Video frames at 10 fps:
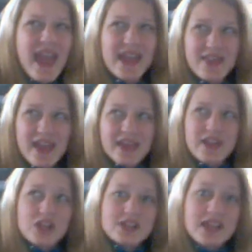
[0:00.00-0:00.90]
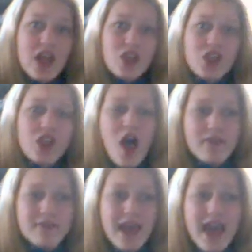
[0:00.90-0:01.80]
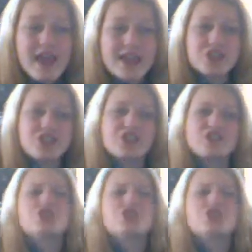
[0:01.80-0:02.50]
and there's a love that is just